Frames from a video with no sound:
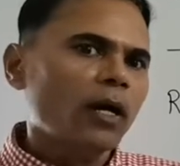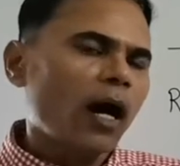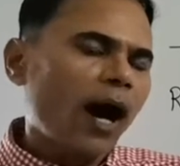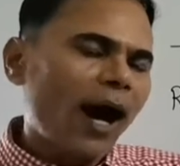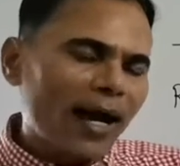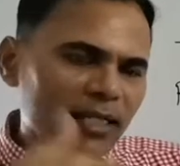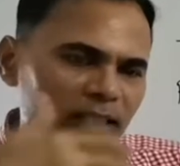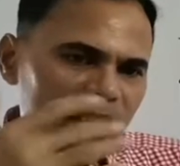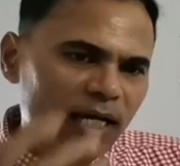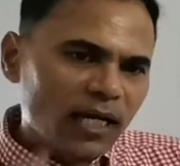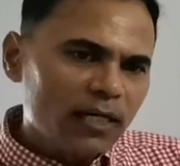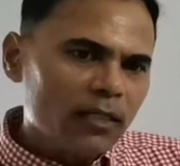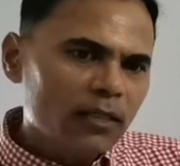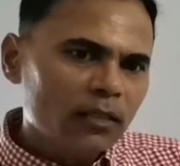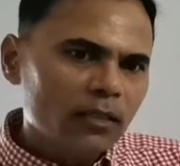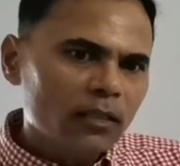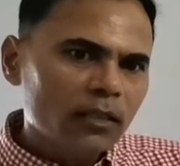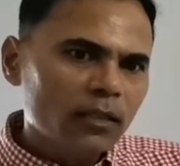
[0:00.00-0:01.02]

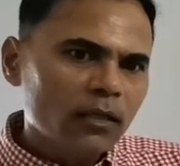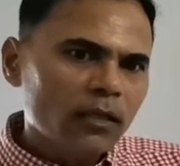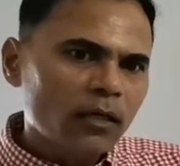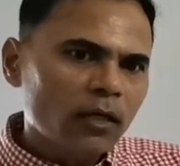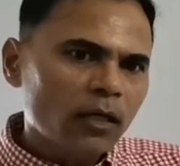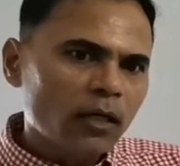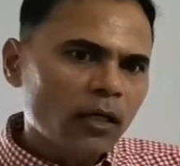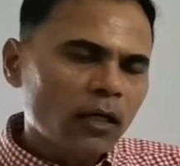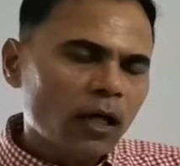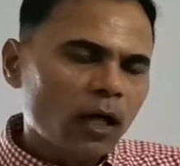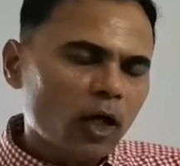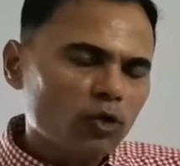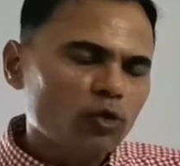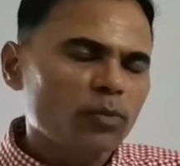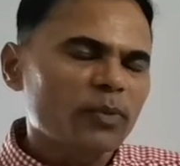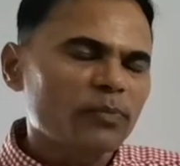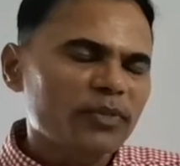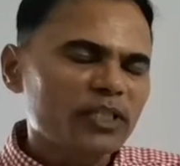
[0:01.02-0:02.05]
hazard,
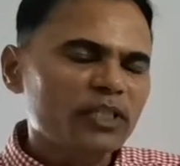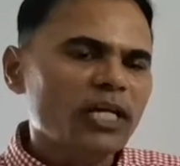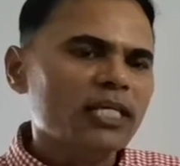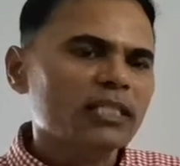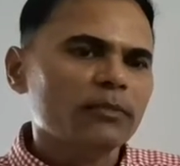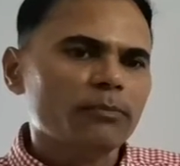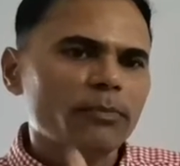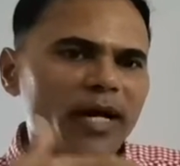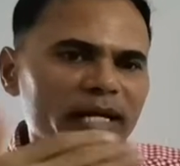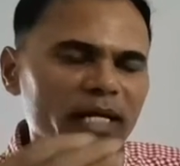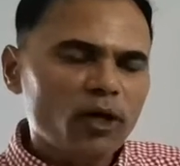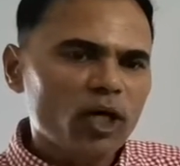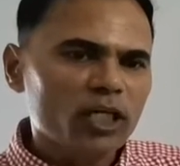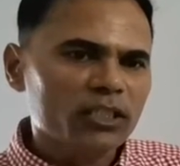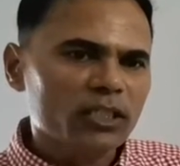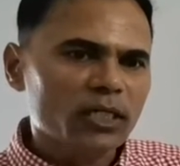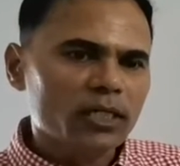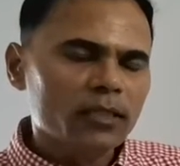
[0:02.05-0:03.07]
to be precise
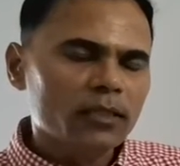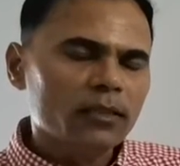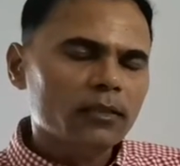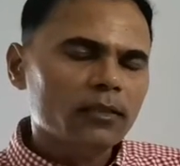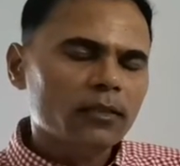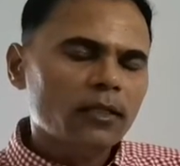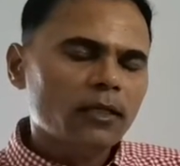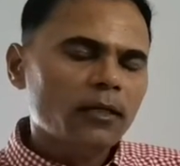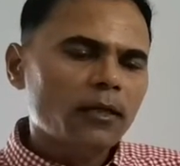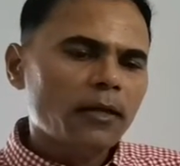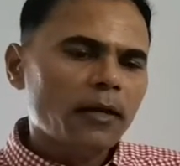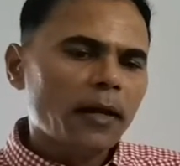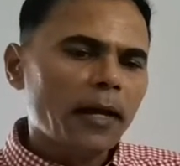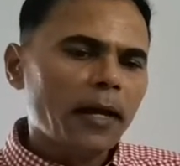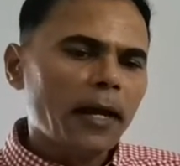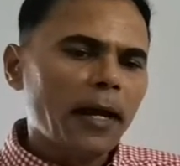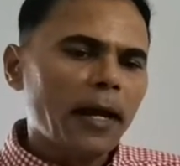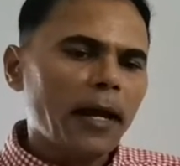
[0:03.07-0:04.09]
biohazard,
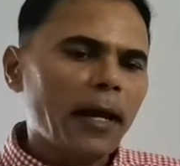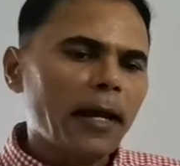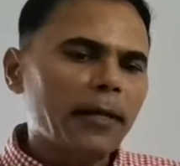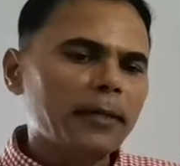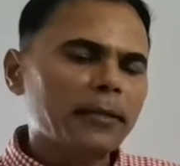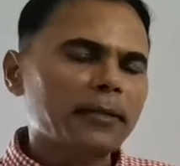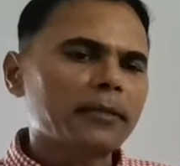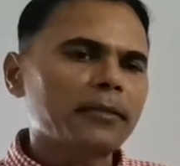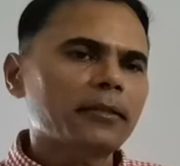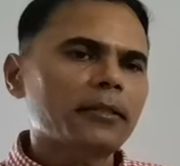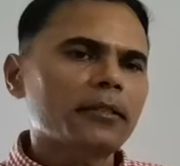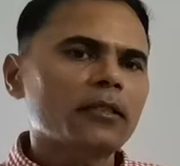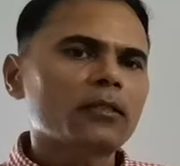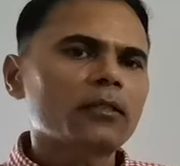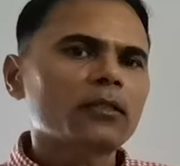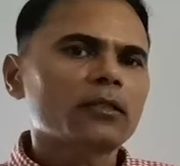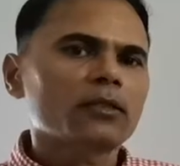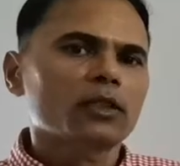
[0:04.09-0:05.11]
and
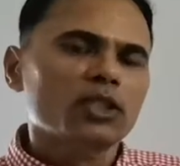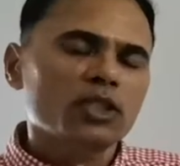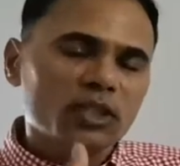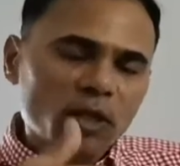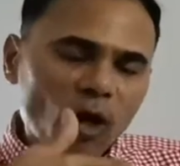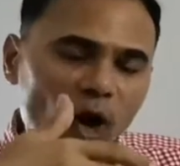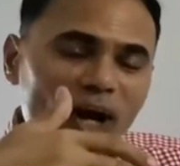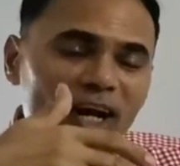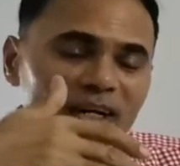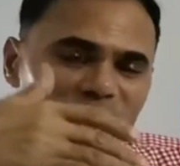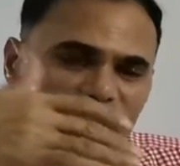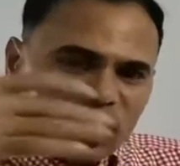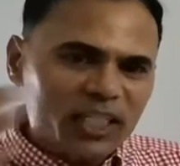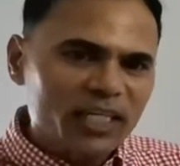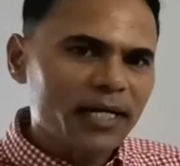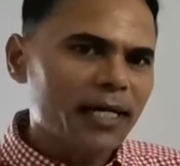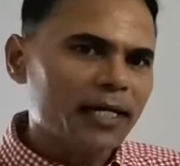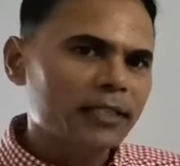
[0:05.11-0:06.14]
or
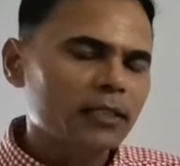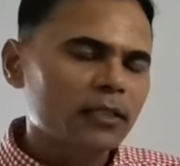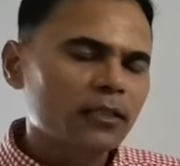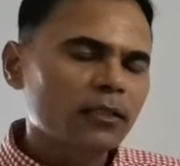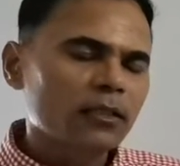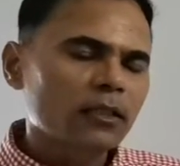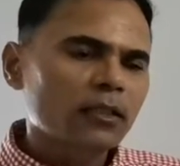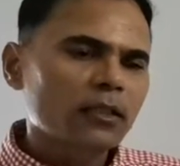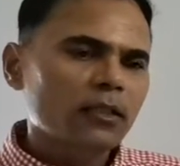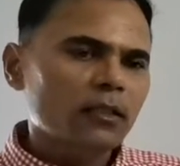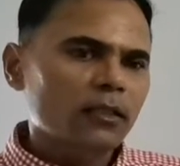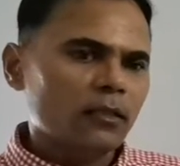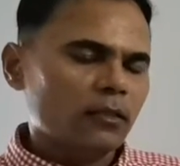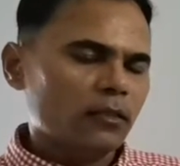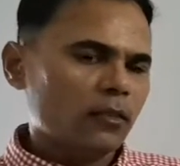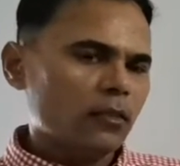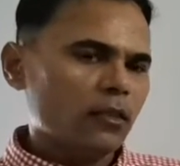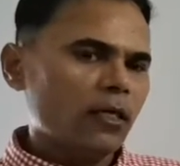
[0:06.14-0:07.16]
threat
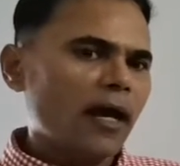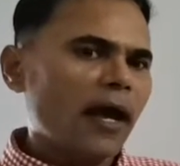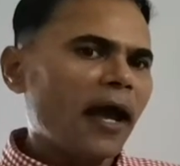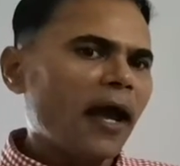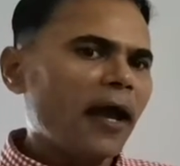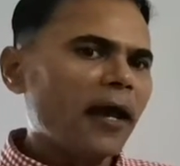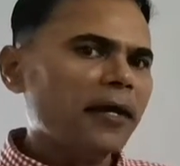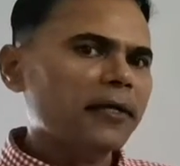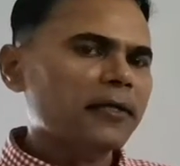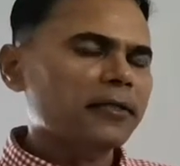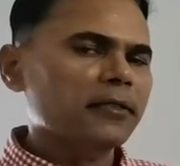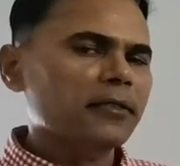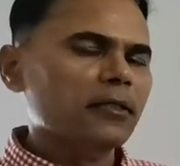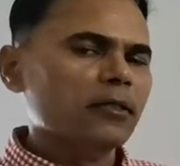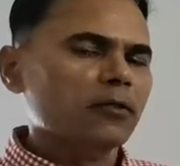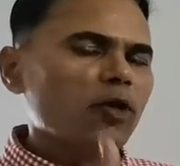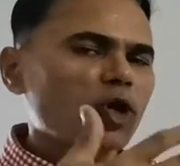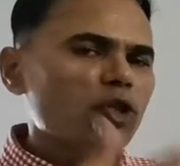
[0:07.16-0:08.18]
and
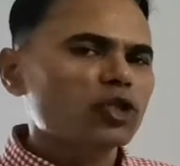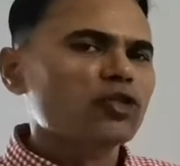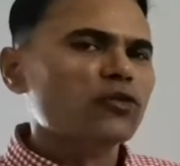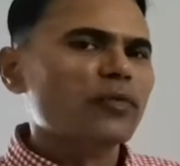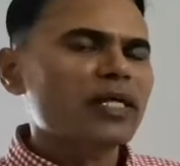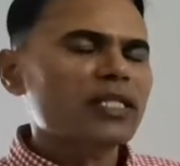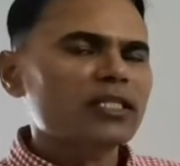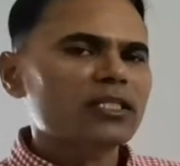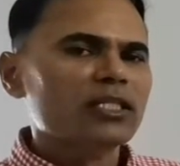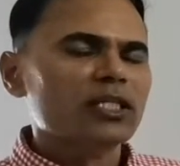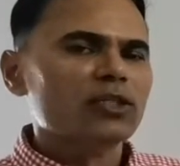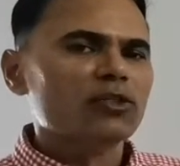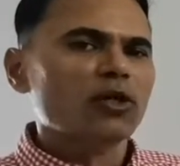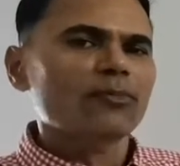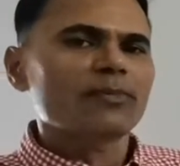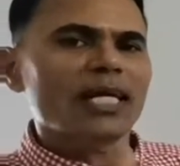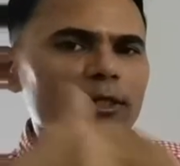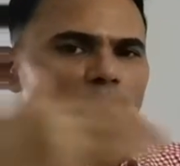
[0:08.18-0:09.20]
consequences
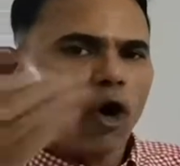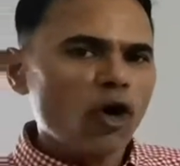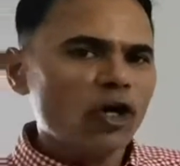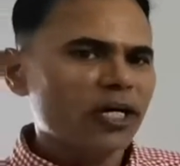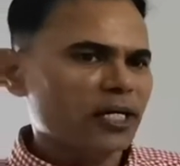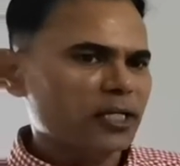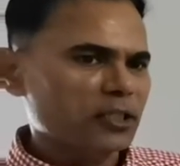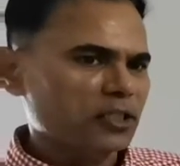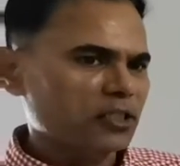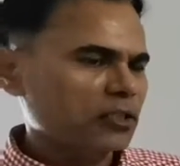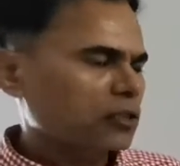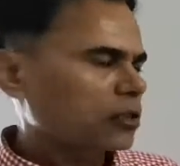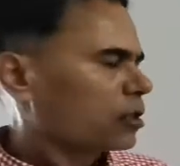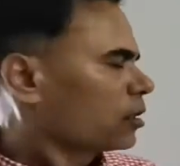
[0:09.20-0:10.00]
of that occurrence.